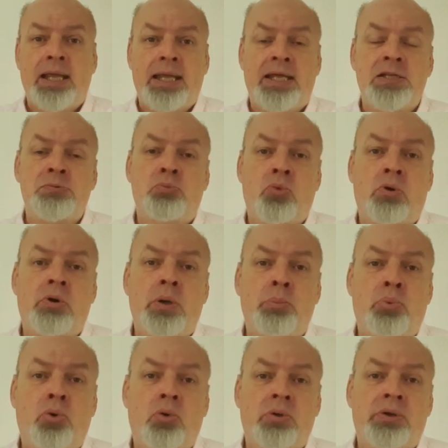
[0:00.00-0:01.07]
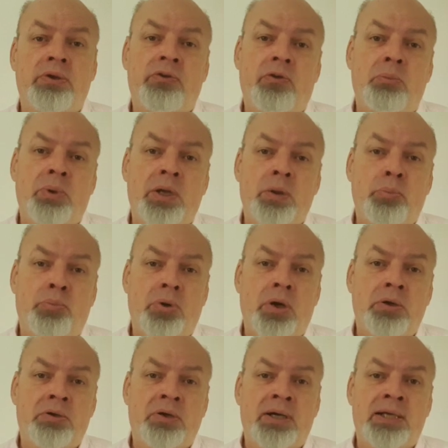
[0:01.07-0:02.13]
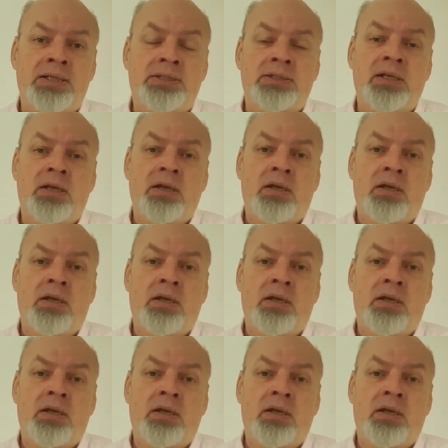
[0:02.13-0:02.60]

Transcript: it's more important to make progress